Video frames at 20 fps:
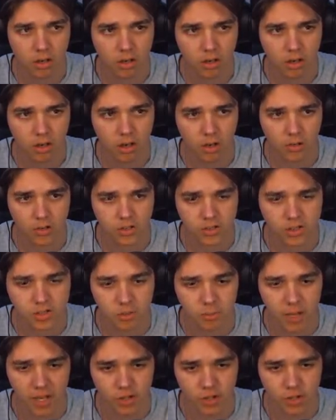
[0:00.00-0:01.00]
Oh, this is a
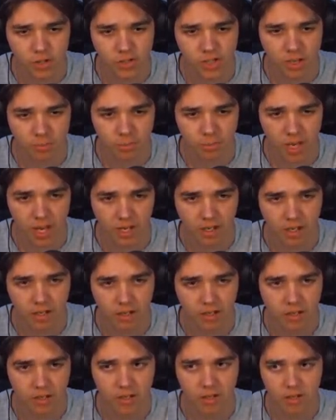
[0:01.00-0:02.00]
major setback.
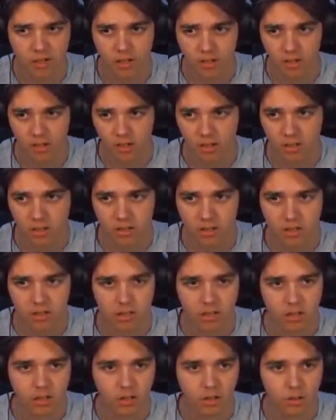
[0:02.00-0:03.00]

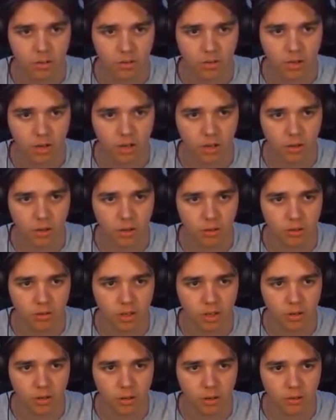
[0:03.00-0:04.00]
Oh, no. Oh,
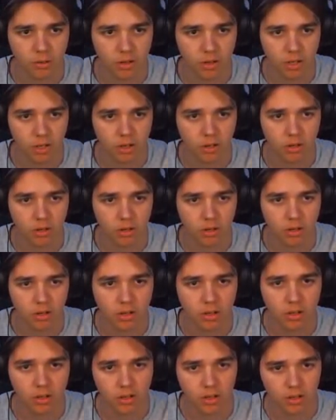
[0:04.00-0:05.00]
no. Oh, no.
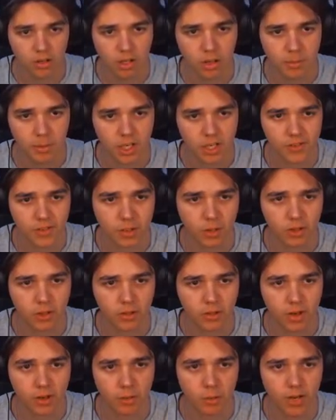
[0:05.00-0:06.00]
I'm not even going the
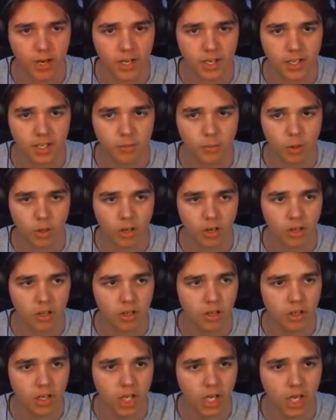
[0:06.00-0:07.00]
right way anymore.
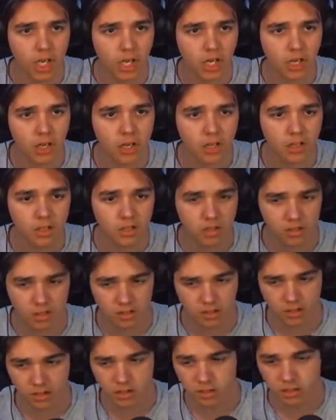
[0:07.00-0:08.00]
Ah!
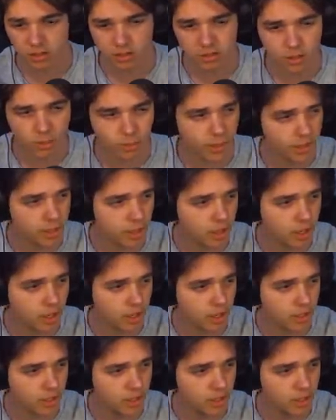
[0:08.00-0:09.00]
Oh, my
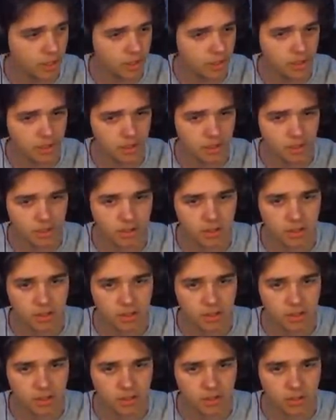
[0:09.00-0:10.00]
God.
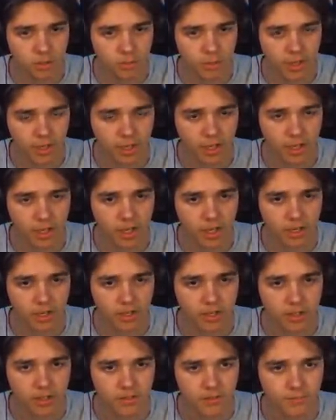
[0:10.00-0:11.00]
Oh, my God.
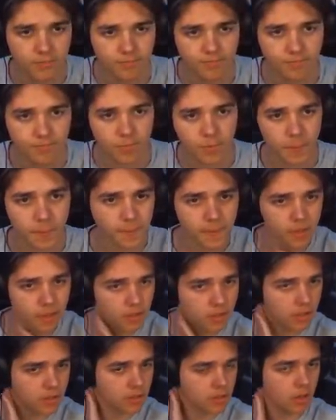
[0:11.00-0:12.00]

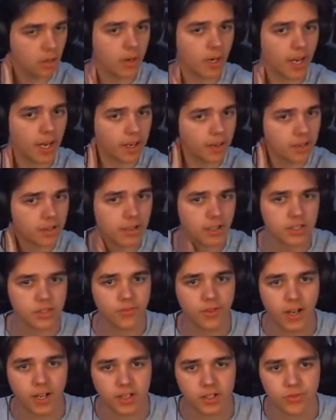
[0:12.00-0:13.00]
Okay, it's
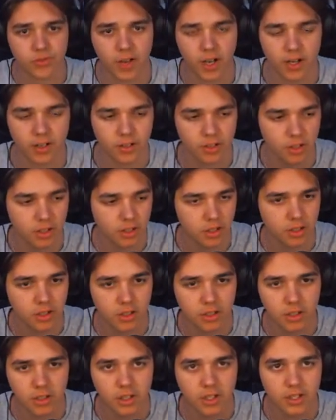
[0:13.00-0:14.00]
fine, it's fine.
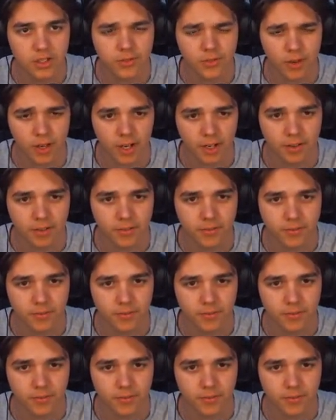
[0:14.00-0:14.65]
It's fine.